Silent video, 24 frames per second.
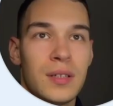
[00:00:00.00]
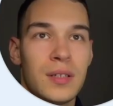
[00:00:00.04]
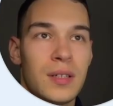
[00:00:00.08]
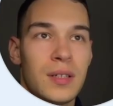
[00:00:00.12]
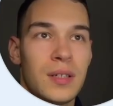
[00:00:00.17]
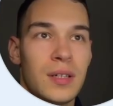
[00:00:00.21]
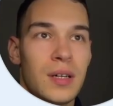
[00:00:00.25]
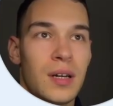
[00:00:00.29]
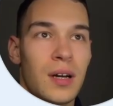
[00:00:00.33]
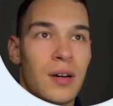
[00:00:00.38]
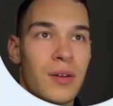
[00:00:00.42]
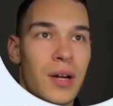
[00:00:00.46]

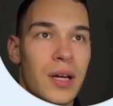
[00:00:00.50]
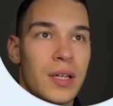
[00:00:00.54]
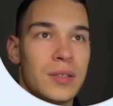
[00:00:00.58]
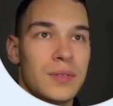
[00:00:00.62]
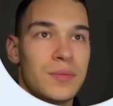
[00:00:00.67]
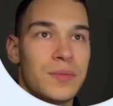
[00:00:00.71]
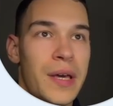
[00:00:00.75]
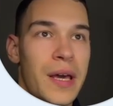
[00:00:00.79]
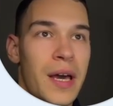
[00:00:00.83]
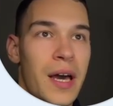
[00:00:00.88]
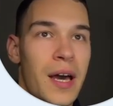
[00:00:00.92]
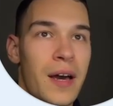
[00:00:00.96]
All right,
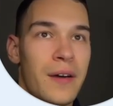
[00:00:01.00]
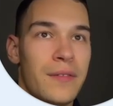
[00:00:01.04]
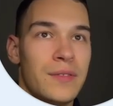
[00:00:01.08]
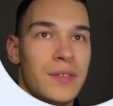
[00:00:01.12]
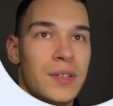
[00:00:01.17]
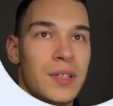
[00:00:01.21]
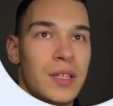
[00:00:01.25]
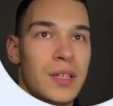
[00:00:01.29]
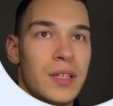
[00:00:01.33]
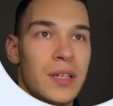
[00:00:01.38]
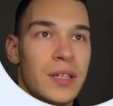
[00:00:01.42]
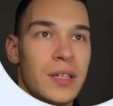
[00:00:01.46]
we have
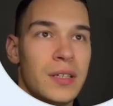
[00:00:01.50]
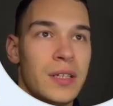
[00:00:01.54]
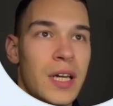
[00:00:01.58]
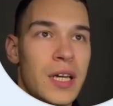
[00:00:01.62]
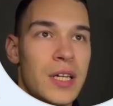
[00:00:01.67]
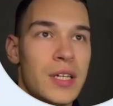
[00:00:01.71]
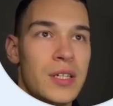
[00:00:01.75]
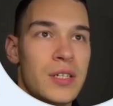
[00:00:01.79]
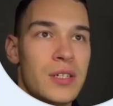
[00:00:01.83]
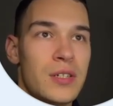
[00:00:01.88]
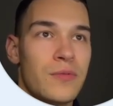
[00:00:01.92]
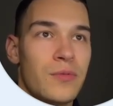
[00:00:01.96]
the
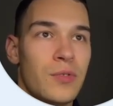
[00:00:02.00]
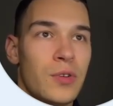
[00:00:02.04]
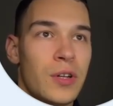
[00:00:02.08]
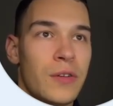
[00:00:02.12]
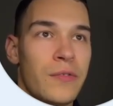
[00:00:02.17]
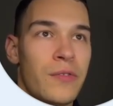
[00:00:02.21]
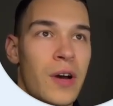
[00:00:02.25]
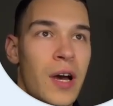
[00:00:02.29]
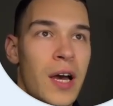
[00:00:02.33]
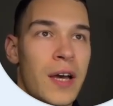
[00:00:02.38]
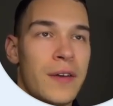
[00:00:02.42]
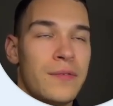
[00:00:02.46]
engaged
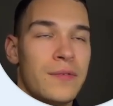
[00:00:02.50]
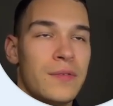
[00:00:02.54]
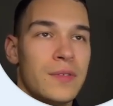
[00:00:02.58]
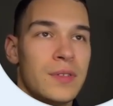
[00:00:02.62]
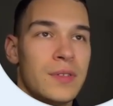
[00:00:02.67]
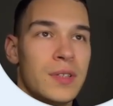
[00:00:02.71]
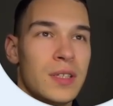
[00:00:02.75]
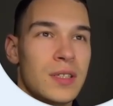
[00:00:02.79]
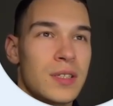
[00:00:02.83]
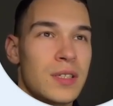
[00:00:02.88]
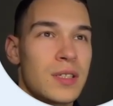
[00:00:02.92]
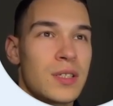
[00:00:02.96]
45.
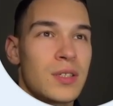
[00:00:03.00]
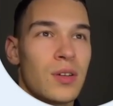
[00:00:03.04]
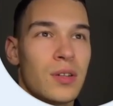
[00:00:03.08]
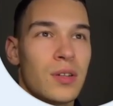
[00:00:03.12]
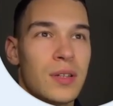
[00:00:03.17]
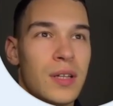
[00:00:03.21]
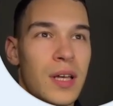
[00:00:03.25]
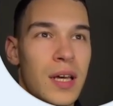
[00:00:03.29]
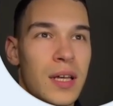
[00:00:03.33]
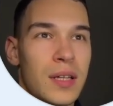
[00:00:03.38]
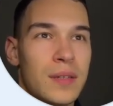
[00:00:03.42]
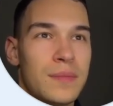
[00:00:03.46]
This is not
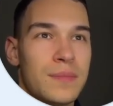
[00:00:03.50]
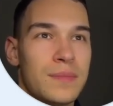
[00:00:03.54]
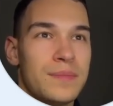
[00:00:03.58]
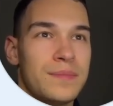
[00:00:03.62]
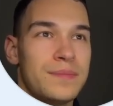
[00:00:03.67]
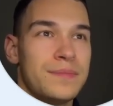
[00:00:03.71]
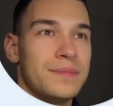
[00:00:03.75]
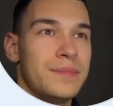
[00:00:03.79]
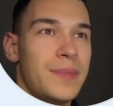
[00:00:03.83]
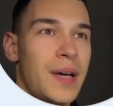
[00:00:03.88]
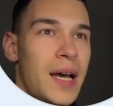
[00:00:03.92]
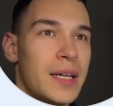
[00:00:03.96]
that
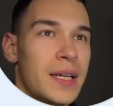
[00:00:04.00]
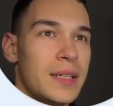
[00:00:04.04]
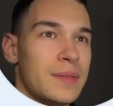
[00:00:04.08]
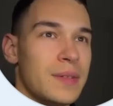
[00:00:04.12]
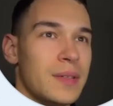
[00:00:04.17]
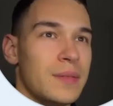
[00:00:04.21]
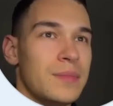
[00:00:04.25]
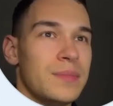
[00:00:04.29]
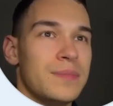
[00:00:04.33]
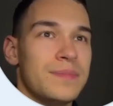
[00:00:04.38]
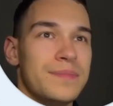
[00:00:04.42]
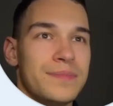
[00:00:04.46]

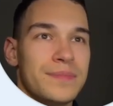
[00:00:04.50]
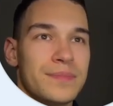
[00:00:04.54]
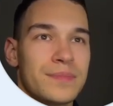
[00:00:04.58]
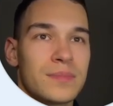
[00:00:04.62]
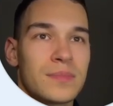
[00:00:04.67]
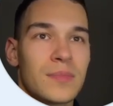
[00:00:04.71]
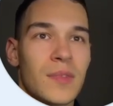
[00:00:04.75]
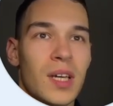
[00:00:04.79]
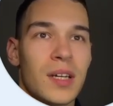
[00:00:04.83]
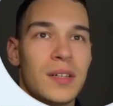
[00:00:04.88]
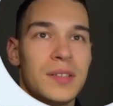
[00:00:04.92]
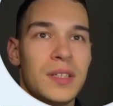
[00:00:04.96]
bad.
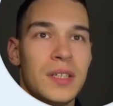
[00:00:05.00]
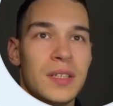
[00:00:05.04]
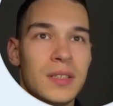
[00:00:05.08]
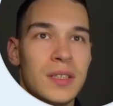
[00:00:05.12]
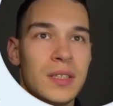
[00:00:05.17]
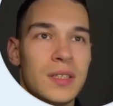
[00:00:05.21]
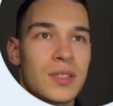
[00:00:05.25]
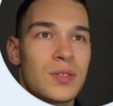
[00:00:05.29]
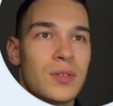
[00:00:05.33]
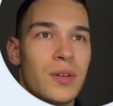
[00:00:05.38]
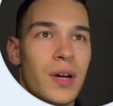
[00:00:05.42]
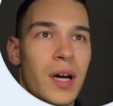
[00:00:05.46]
Ideally,
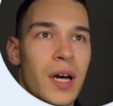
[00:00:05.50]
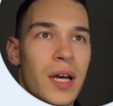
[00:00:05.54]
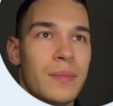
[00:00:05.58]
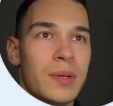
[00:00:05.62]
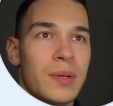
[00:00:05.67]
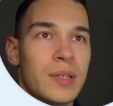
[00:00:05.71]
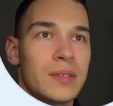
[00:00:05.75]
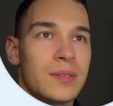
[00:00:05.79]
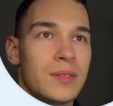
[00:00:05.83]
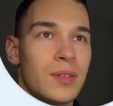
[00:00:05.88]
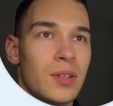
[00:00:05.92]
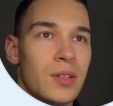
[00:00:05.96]
it's too high,
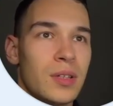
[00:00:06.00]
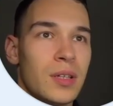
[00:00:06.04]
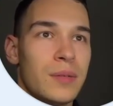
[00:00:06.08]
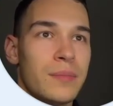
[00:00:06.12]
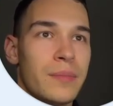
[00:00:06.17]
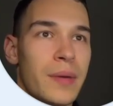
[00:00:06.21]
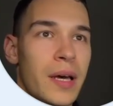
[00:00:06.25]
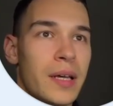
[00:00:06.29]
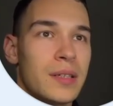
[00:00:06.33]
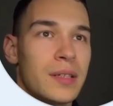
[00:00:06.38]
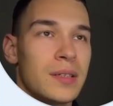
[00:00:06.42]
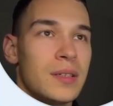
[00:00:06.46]
but not that
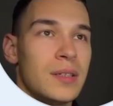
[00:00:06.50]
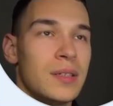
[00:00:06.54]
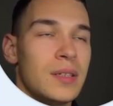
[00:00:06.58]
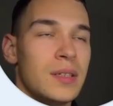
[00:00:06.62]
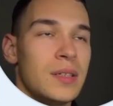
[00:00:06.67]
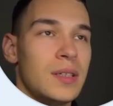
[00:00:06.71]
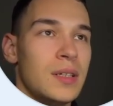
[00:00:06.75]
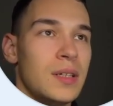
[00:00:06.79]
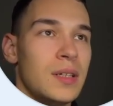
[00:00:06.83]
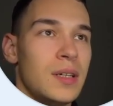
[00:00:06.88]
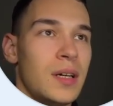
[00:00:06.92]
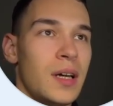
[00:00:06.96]
bad.
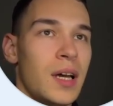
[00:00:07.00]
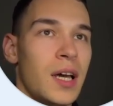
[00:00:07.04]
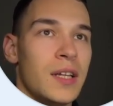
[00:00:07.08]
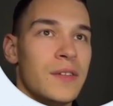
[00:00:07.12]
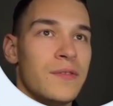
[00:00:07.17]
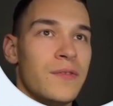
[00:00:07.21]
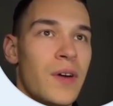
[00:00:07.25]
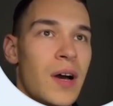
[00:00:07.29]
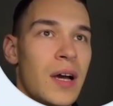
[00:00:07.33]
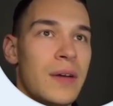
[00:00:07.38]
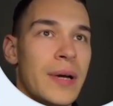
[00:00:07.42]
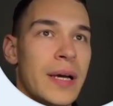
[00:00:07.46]
And
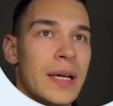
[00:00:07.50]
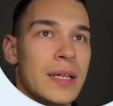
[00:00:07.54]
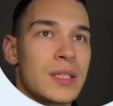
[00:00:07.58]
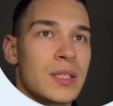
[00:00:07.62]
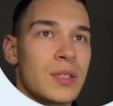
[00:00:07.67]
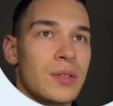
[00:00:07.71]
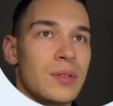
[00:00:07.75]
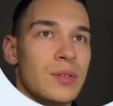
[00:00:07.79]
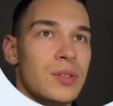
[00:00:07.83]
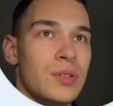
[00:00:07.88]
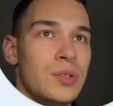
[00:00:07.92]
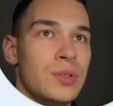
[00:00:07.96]
5x
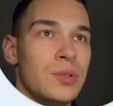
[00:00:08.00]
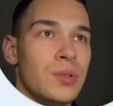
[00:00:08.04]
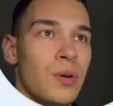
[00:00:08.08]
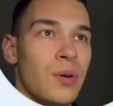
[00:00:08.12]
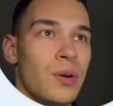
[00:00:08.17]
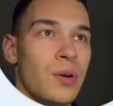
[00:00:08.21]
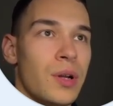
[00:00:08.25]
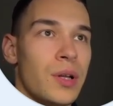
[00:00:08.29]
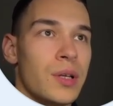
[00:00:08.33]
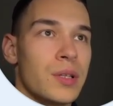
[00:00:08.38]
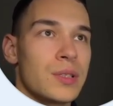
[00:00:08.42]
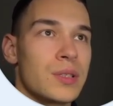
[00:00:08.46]
on new
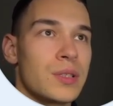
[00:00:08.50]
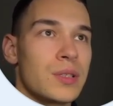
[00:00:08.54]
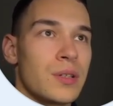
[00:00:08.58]
audience.